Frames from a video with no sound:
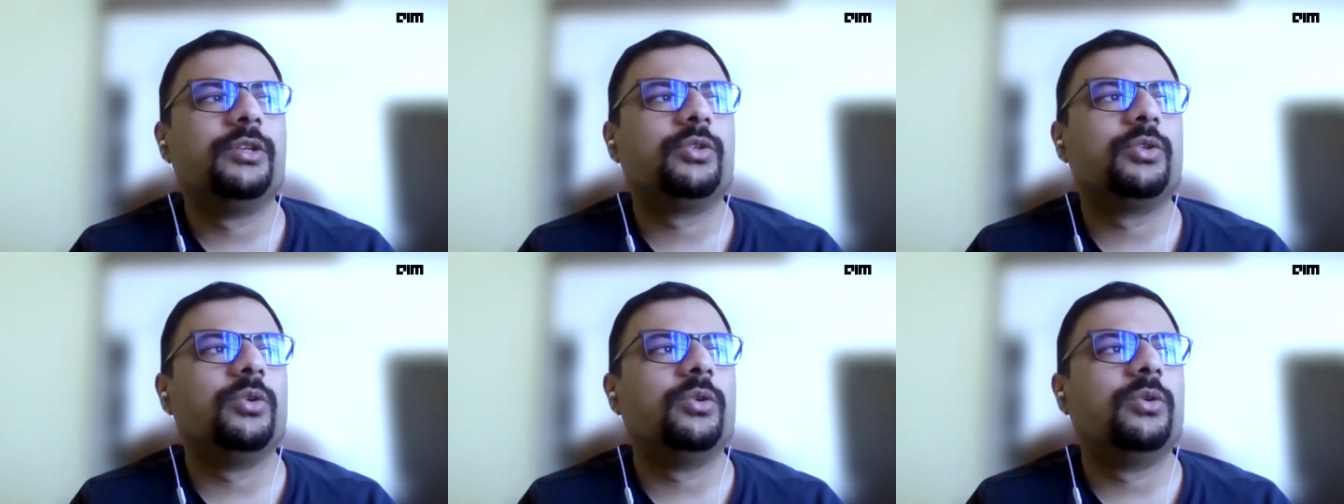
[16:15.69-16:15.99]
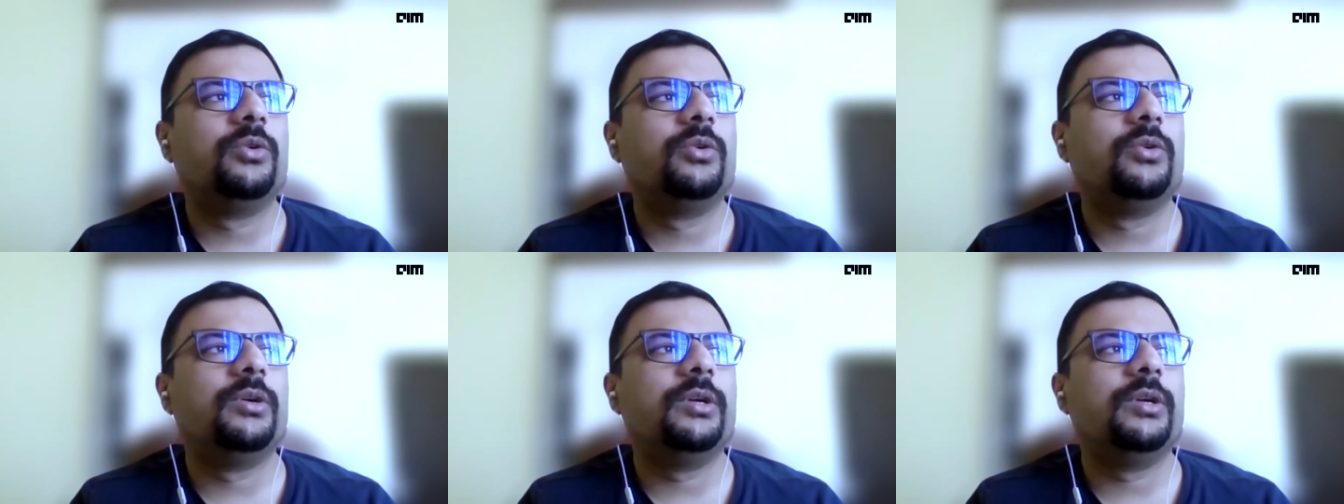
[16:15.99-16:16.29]

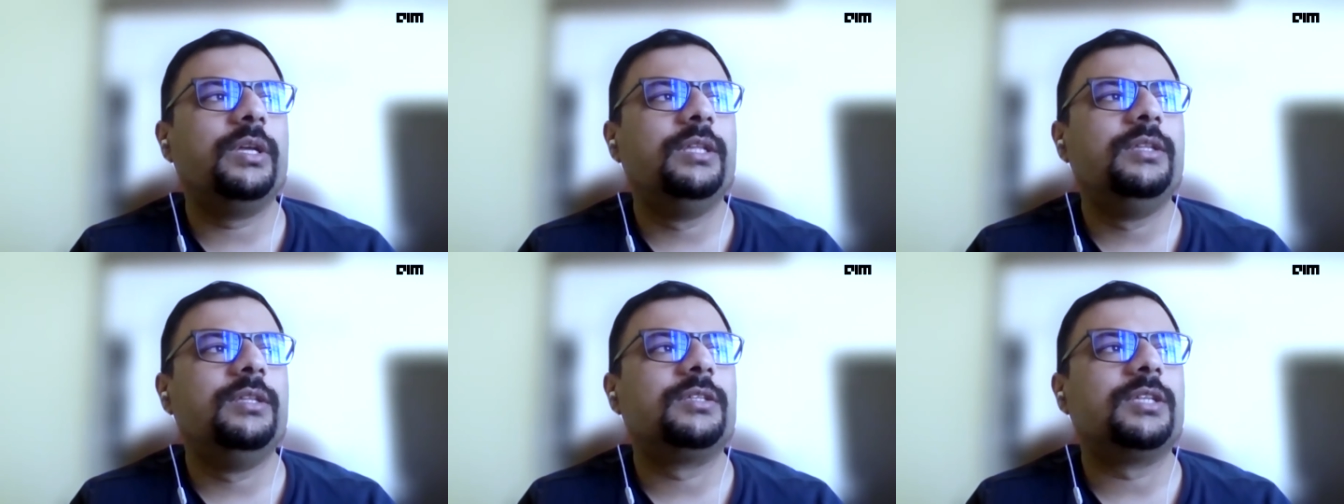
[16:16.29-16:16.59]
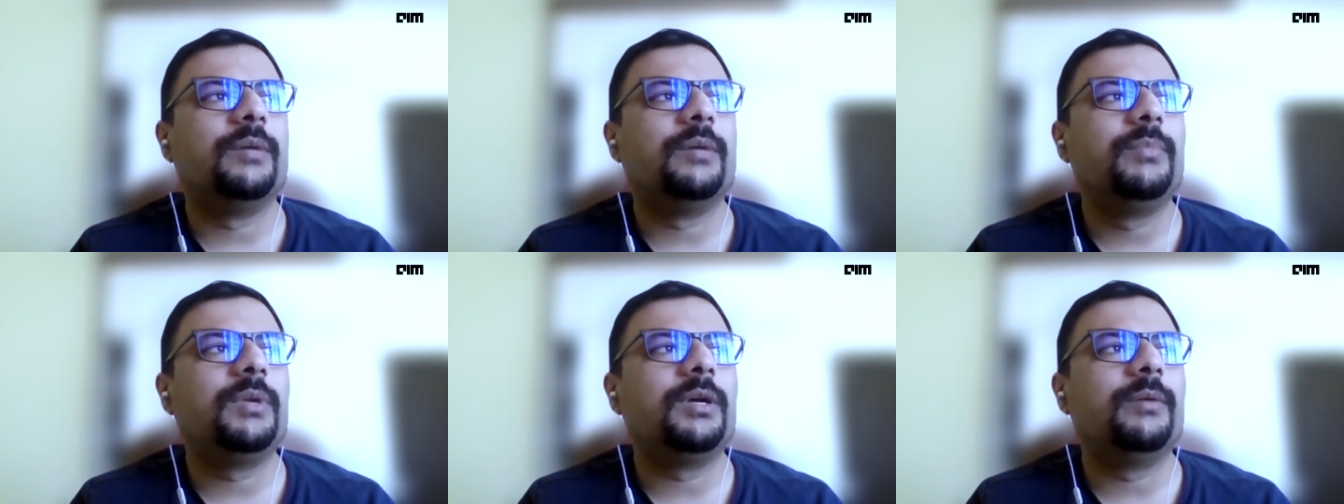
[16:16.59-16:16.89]
So in
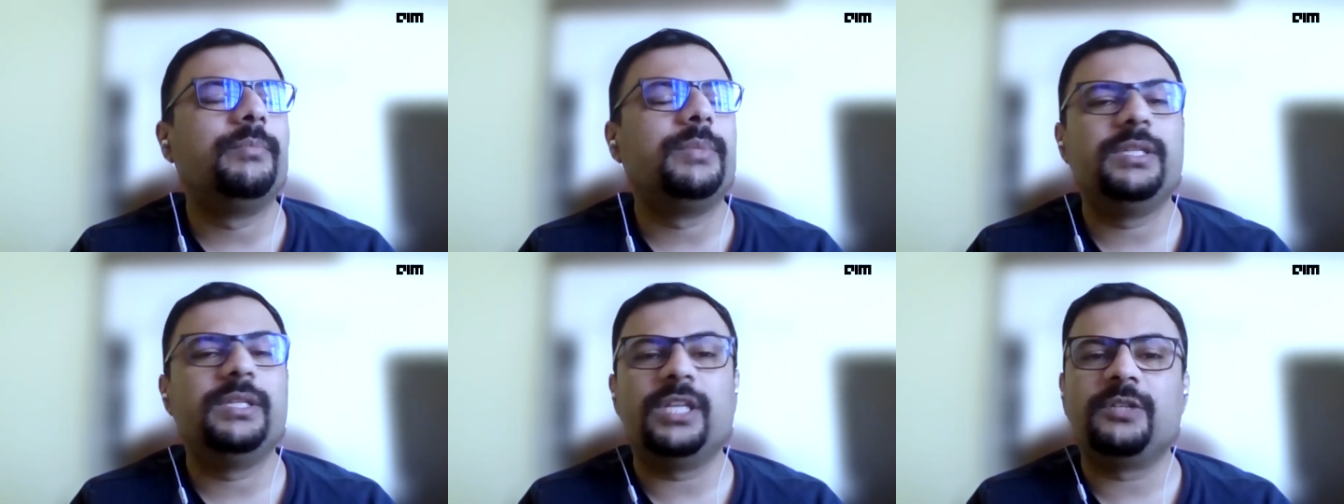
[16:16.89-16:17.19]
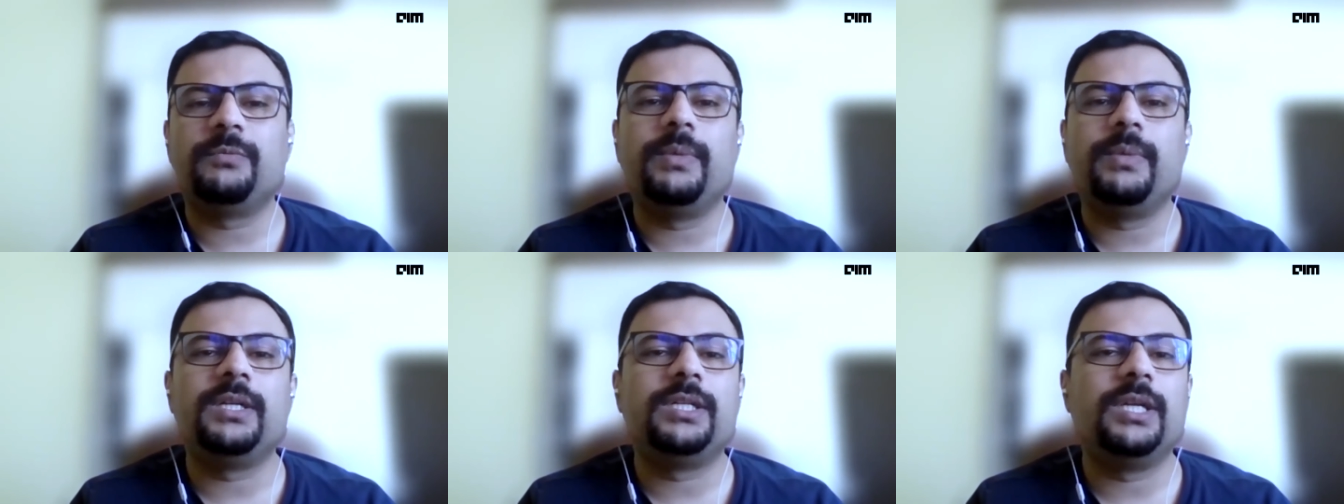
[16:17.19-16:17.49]
some companies,
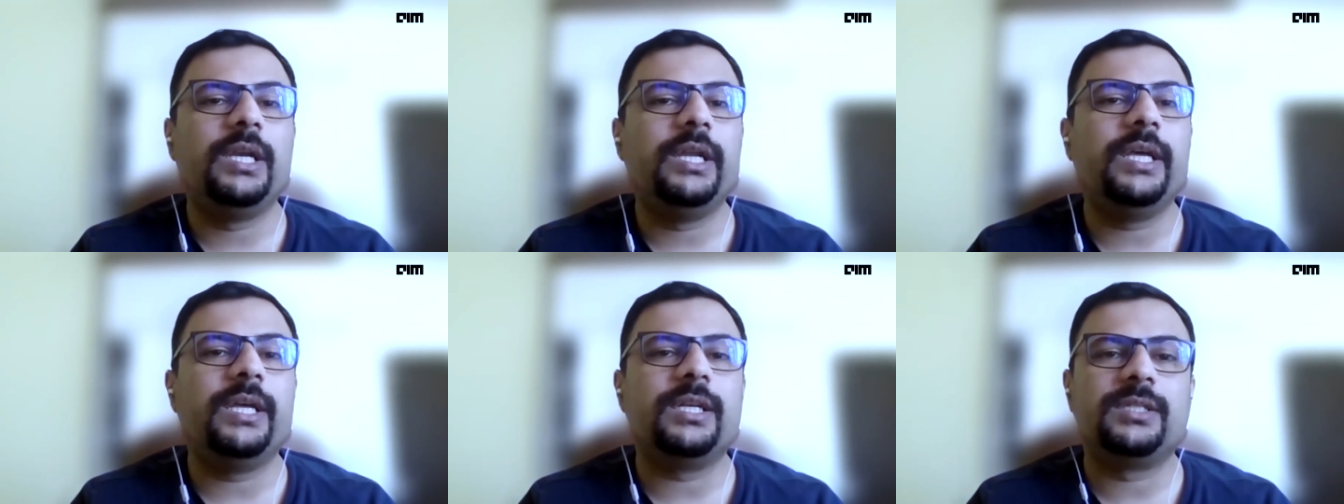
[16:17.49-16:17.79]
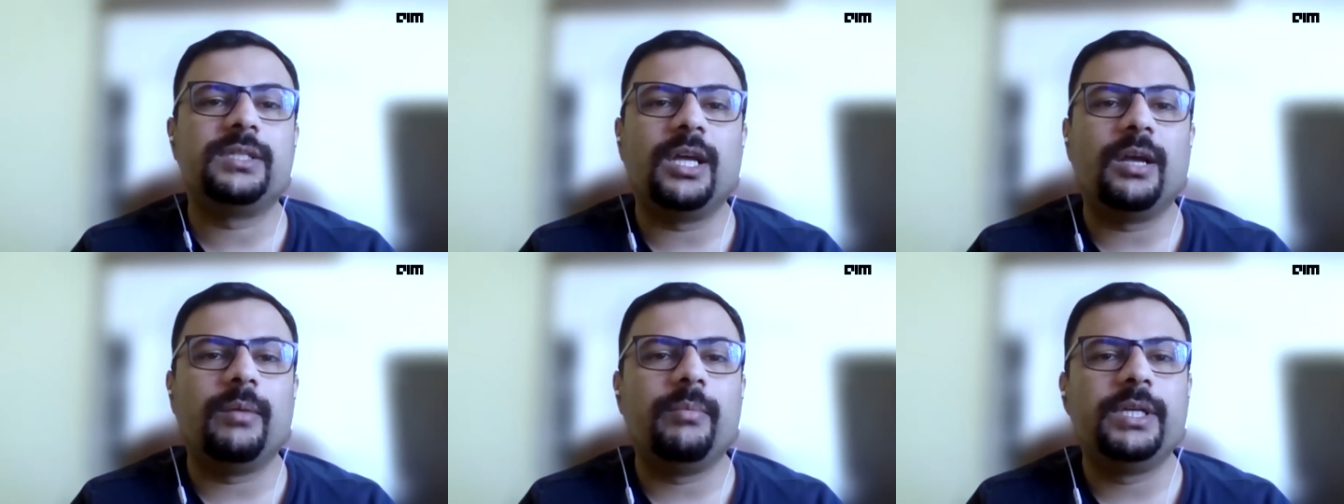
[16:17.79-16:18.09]
especially
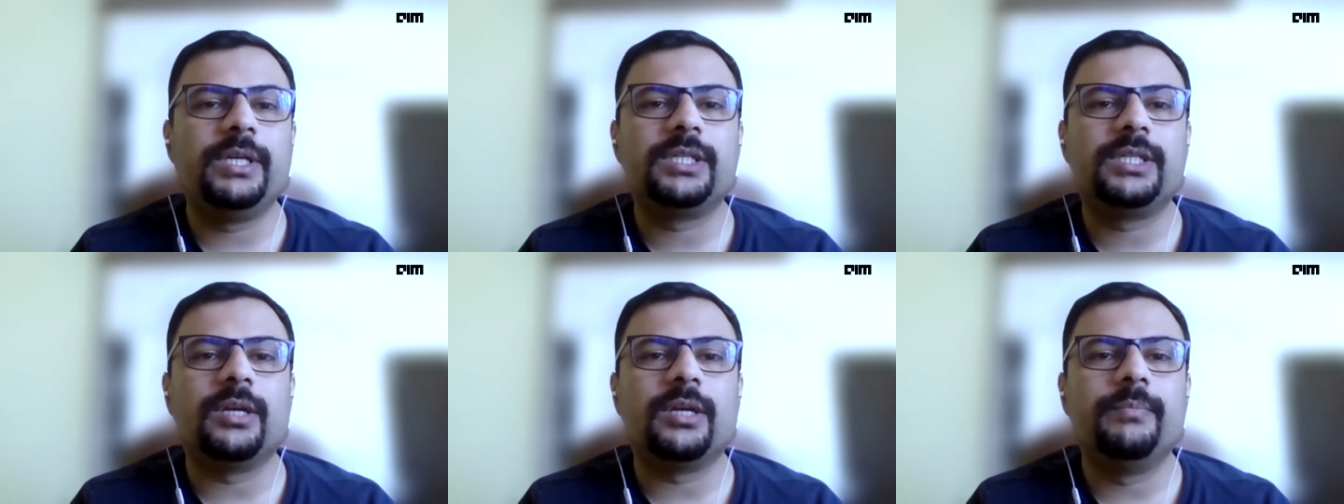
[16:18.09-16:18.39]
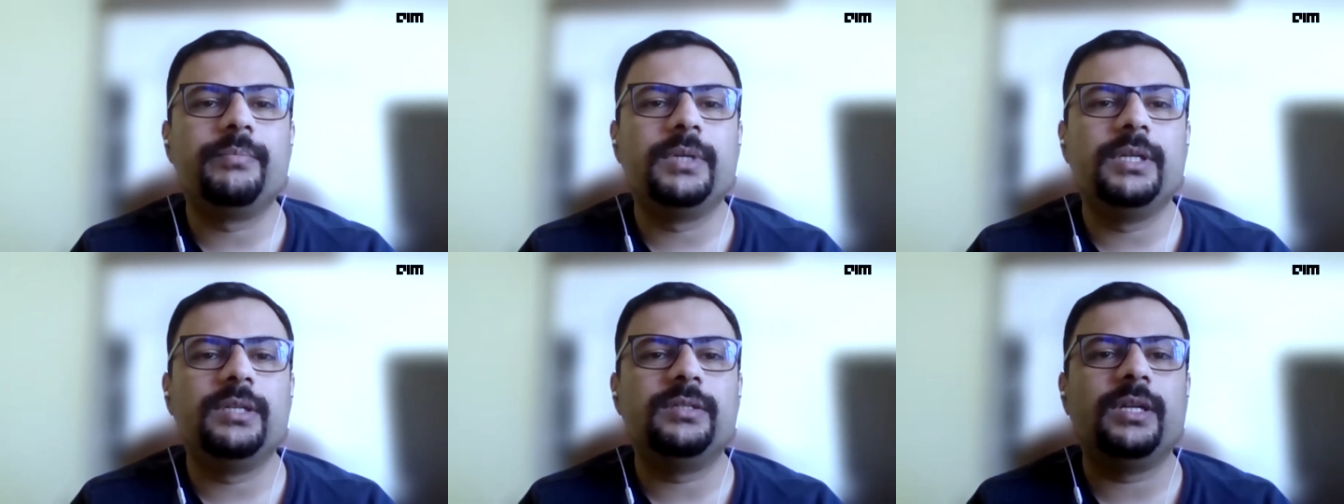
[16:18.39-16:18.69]
established
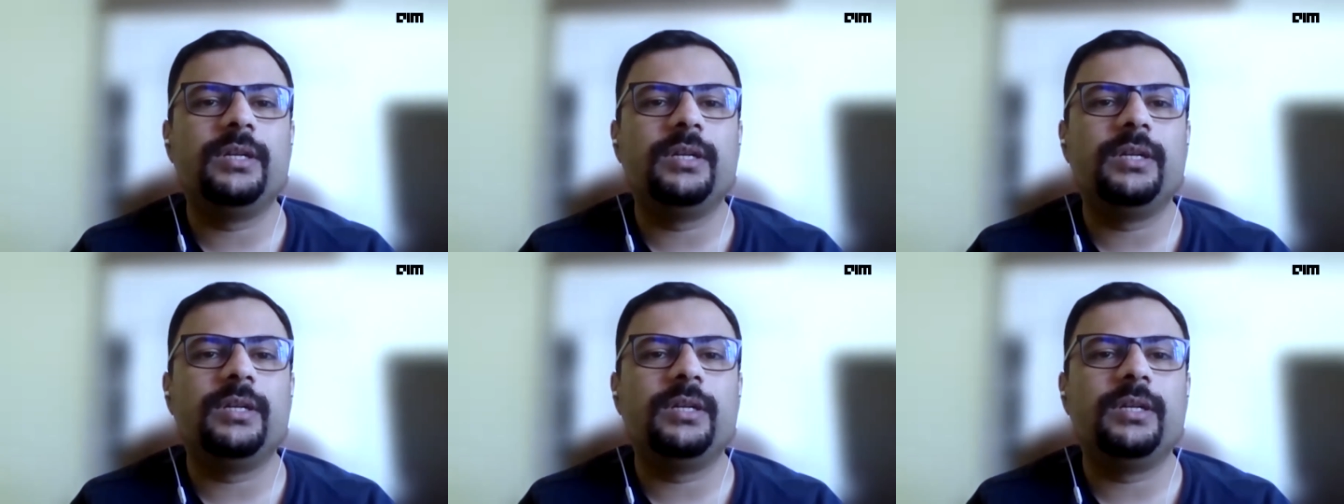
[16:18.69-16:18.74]
companies,